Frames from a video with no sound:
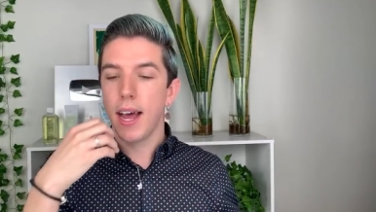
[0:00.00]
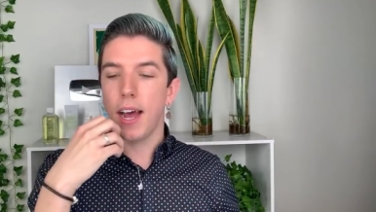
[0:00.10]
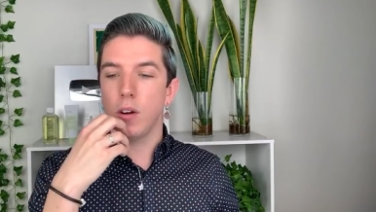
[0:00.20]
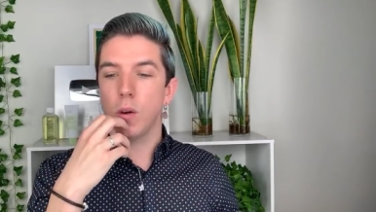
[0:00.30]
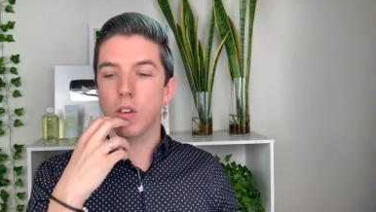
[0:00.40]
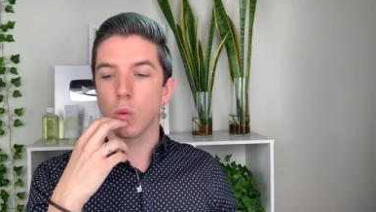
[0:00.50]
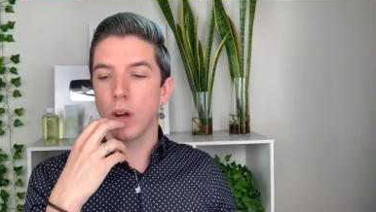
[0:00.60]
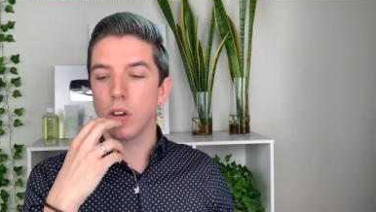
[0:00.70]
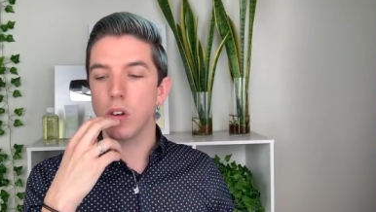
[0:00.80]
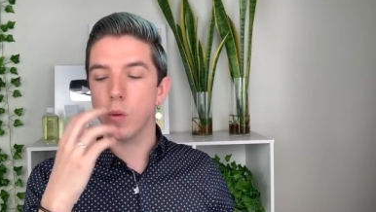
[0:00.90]
I noticed
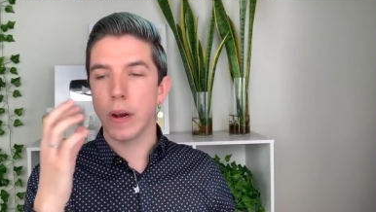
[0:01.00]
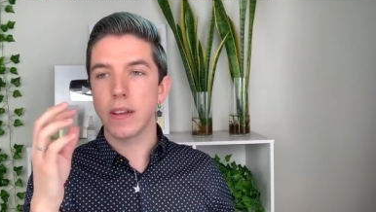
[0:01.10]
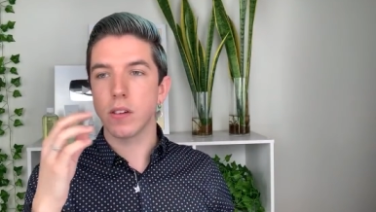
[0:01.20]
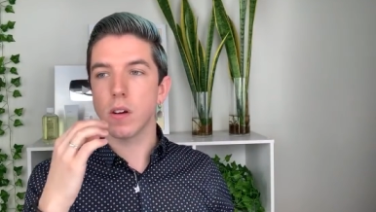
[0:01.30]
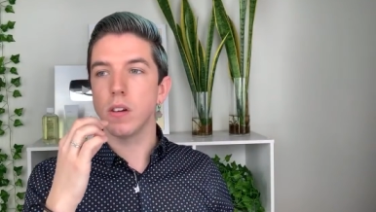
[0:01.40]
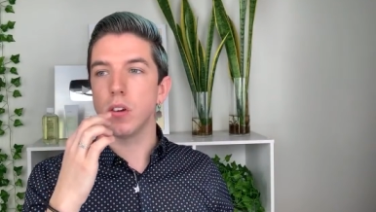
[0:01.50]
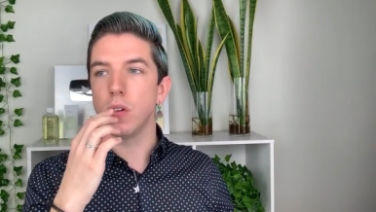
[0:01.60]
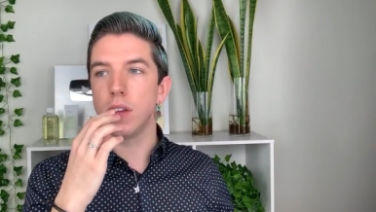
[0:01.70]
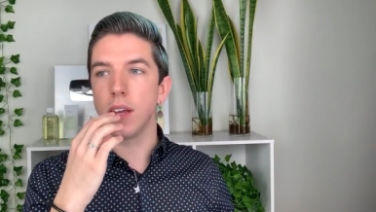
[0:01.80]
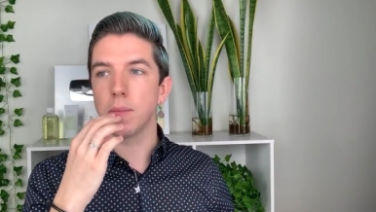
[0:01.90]
wonders when I started
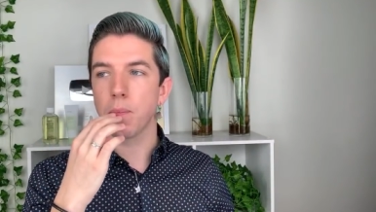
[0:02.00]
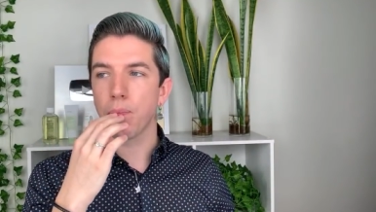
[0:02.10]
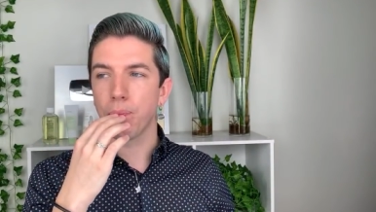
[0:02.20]
using